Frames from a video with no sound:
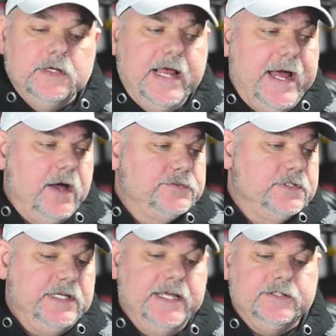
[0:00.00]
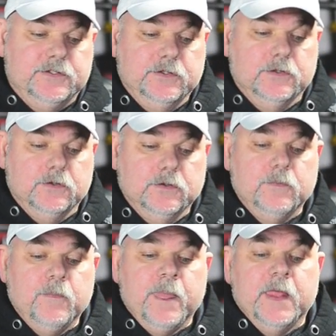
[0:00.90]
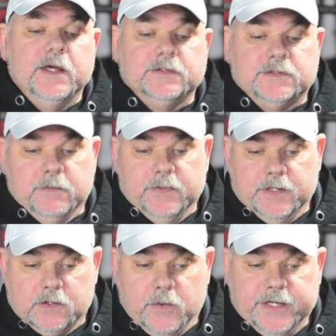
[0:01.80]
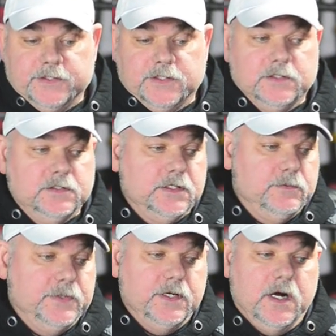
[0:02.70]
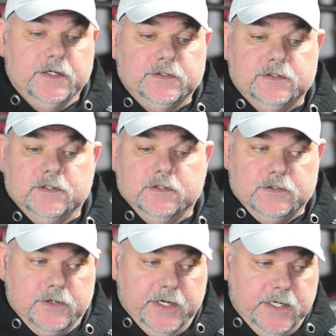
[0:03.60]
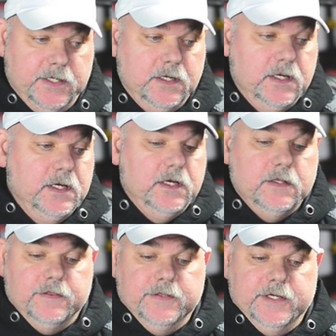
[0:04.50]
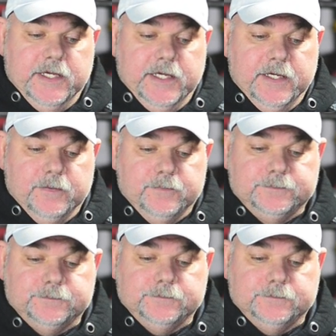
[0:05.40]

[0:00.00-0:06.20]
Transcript: Now, to get to some of the questions in regards to the training, with